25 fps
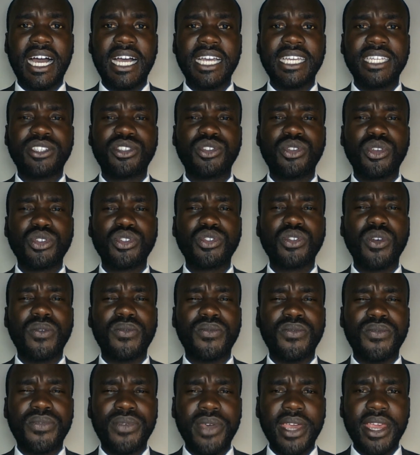it's also
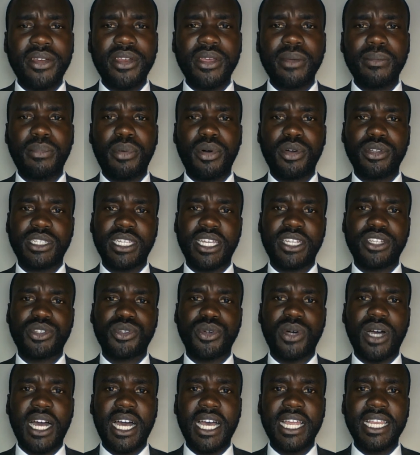very important
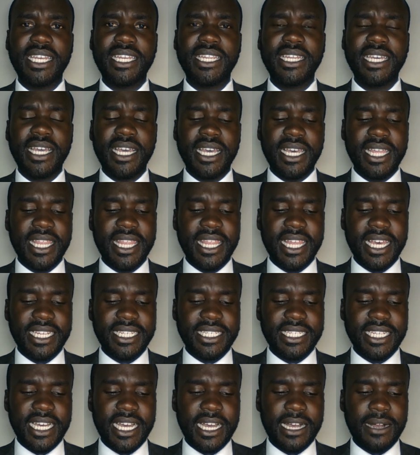to add that
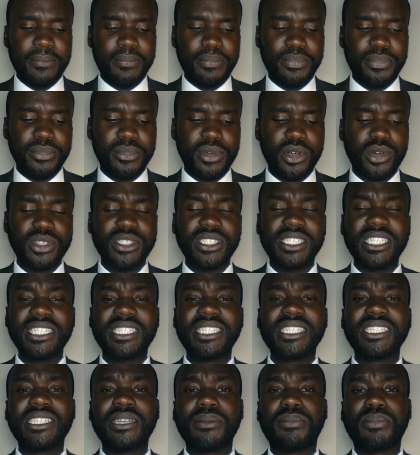because this
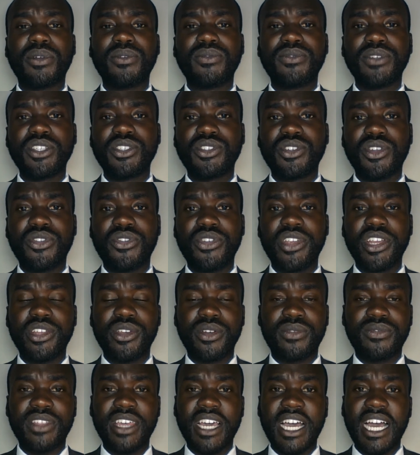is a provision really
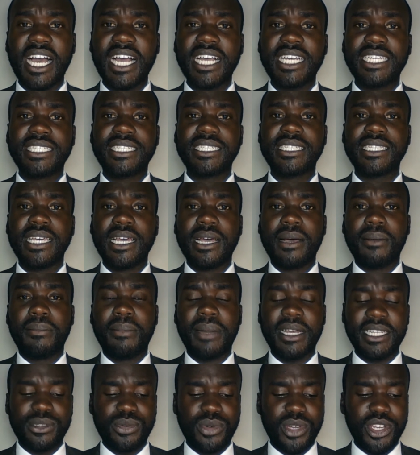of the Act,
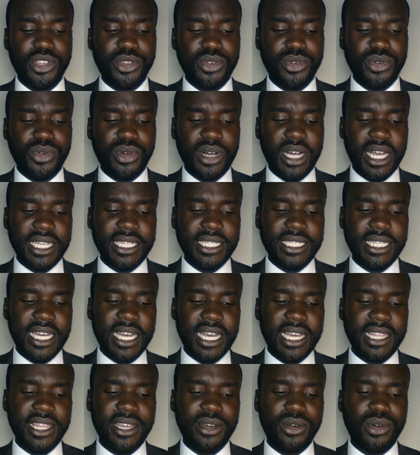but when you look at
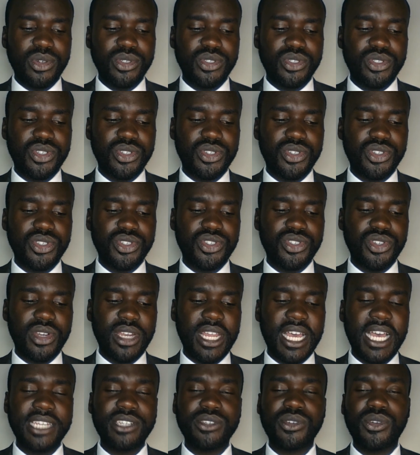the Constitution,
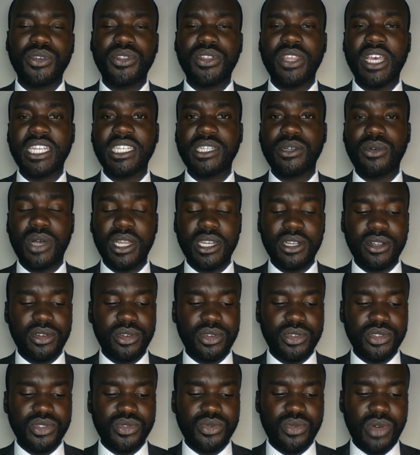Article 31,
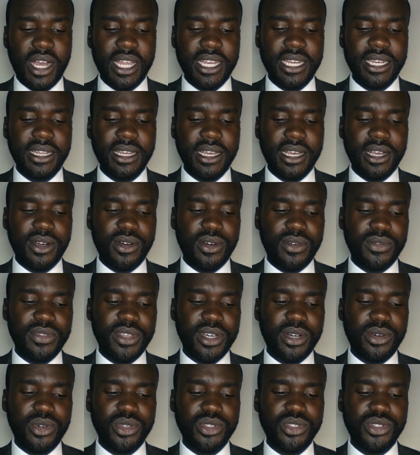Clause 1 of the
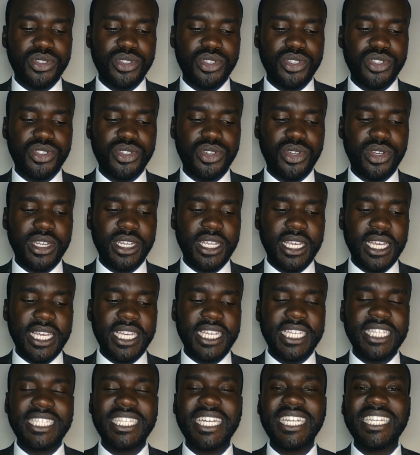Constitution,
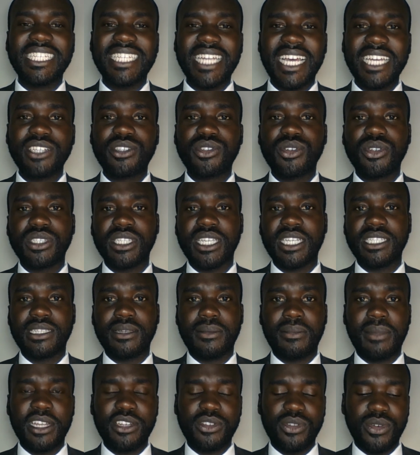it entitles as a
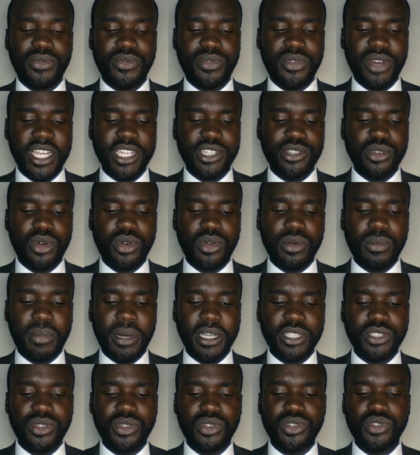matter of right all
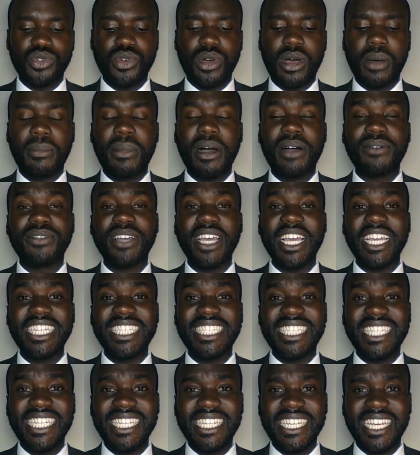persons who are above
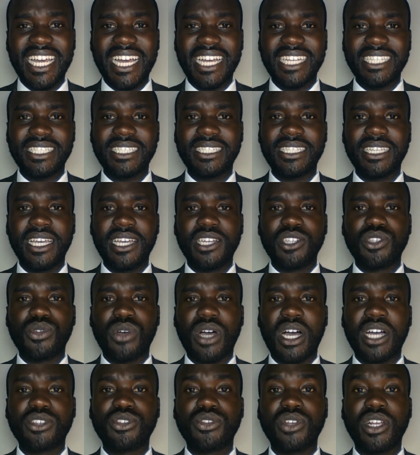18 years to
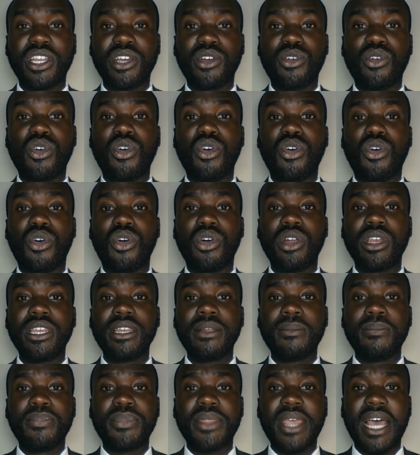actually go on
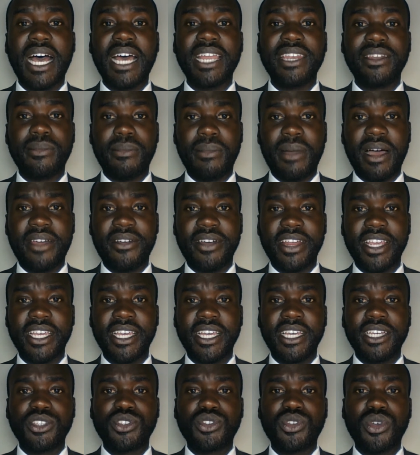and marry.
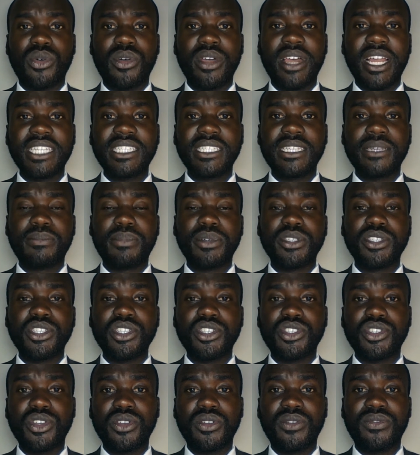So whereas the
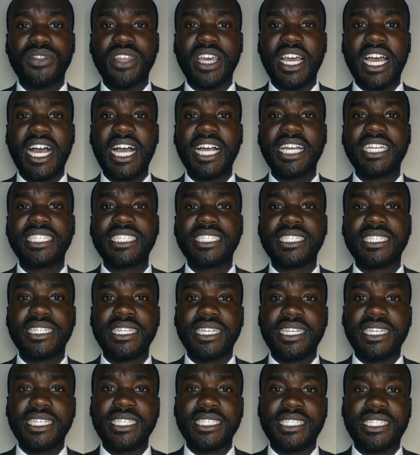position of the Act
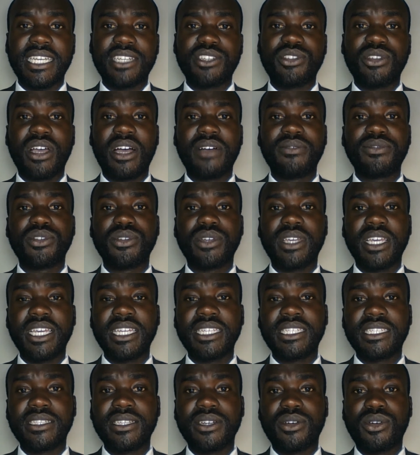is that you have to
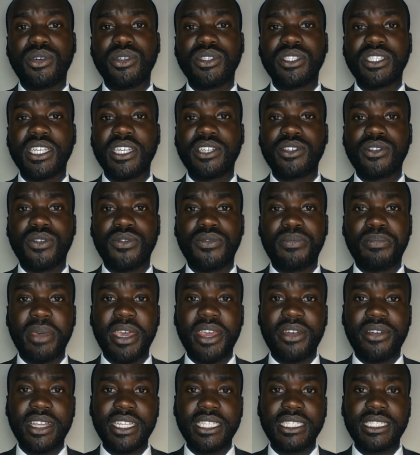get the consent of
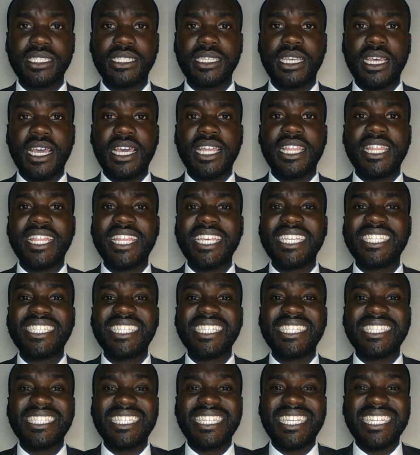parents, this
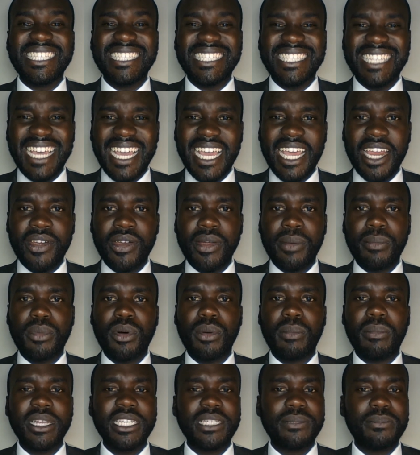is desirable,
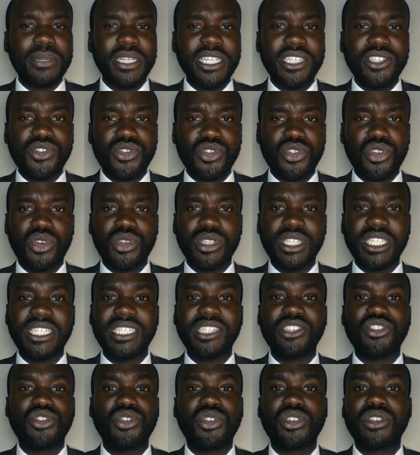but please note it
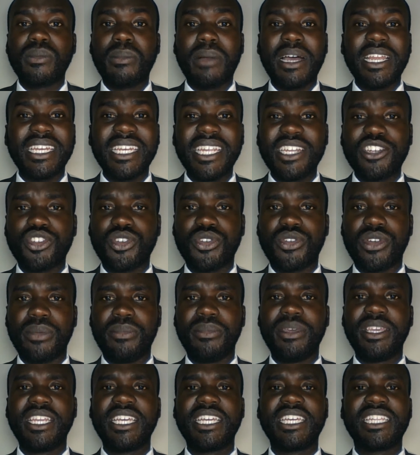is not mandatory,
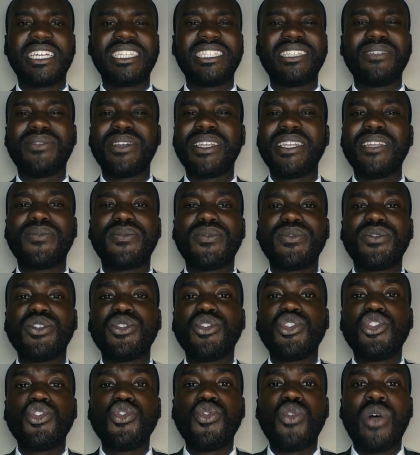meaning that even if you
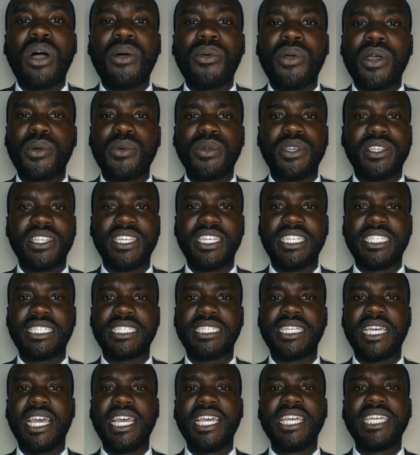do away with it,
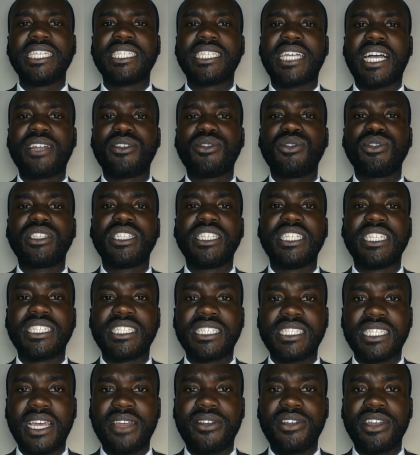it cannot
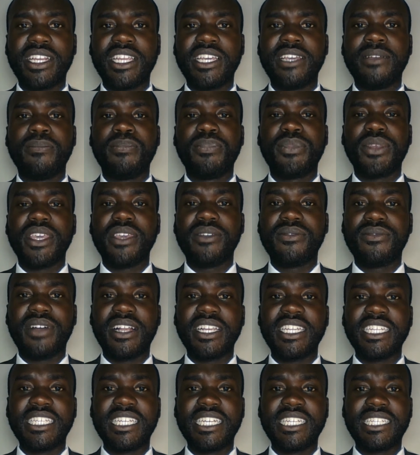necessarily
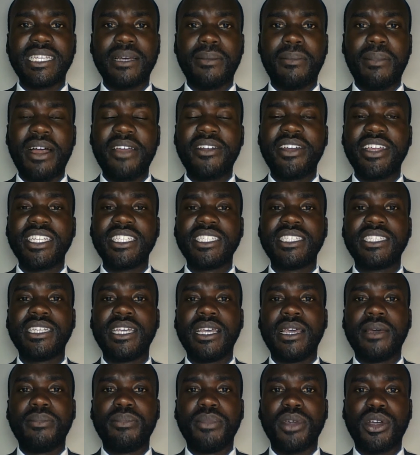invalidate a marriage
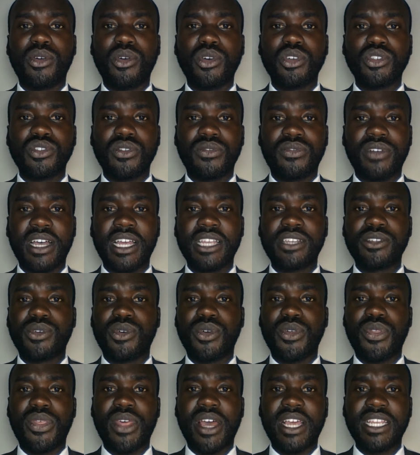because of Article
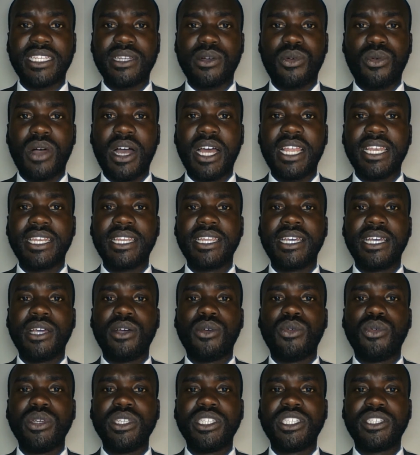31,
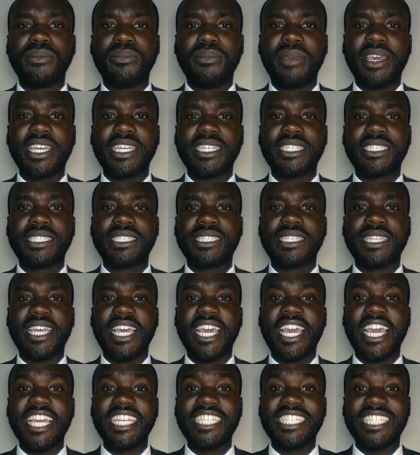which makes the
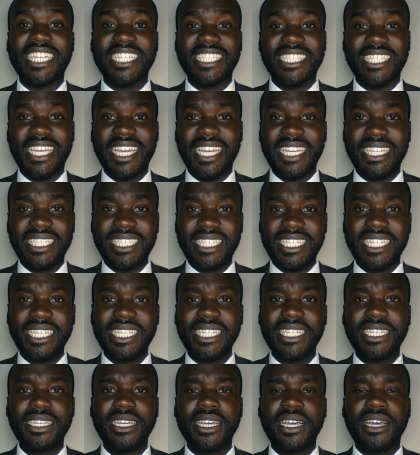age as
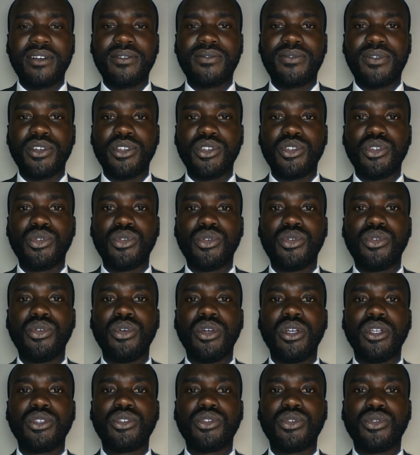18 for you
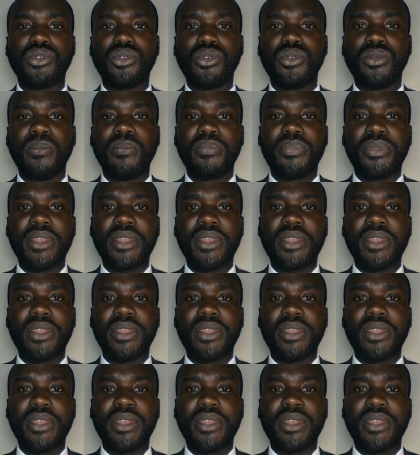to